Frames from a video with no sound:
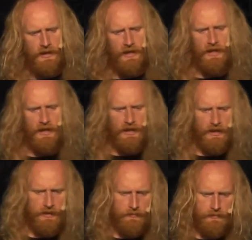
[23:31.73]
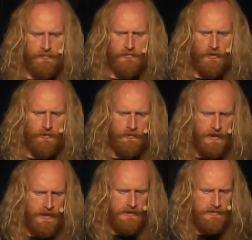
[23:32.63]
um, so
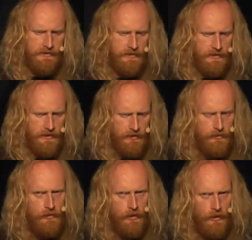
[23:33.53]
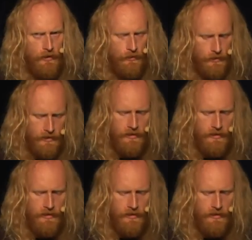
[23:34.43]
that you know